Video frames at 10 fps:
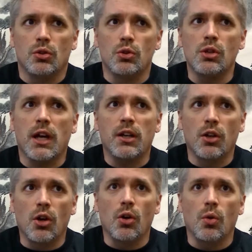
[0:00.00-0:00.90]
You gotta
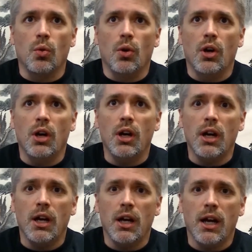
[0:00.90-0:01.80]
know
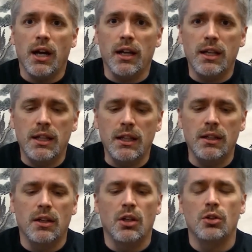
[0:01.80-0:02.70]
how to hit,
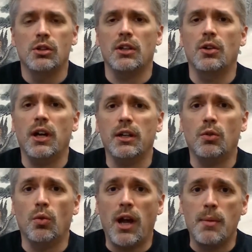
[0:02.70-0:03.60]
you gotta know how to
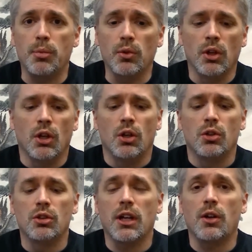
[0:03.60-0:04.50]
grapple,
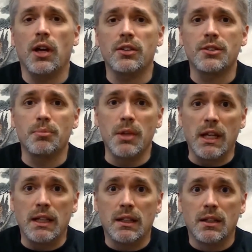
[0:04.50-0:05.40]
you gotta know how to
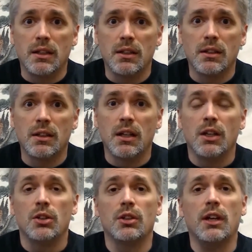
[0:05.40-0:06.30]
submit.
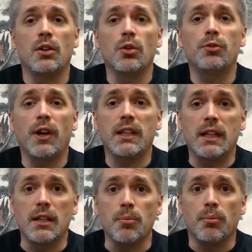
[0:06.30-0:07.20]
You gotta know the fight
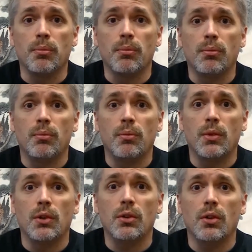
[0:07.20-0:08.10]
game.
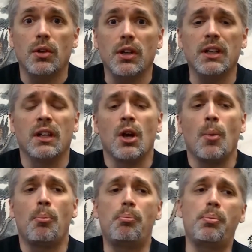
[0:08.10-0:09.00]
Alright?
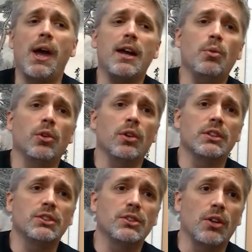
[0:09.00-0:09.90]
Back when all
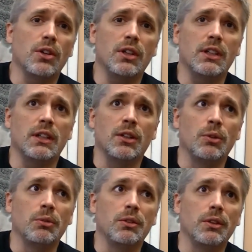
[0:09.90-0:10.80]
this started
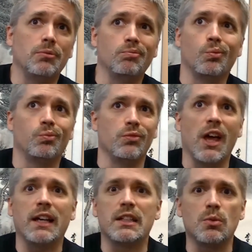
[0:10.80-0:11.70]
in
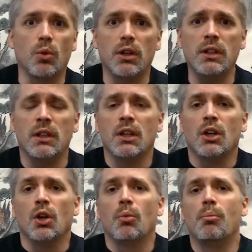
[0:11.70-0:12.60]
91,
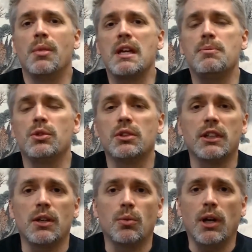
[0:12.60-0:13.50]
maybe you could
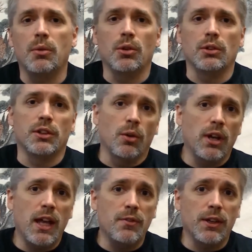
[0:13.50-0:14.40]
get away with only
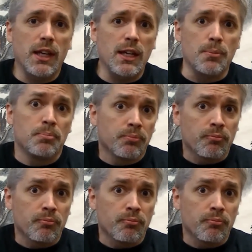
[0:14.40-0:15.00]
knowing half a game.